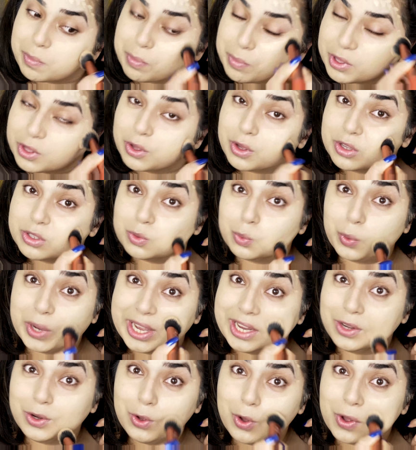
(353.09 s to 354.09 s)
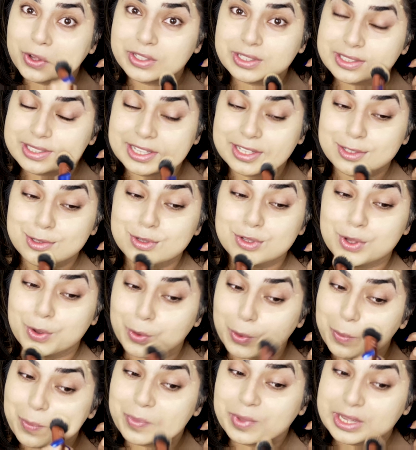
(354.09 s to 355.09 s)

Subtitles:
because Wayne Goss says so.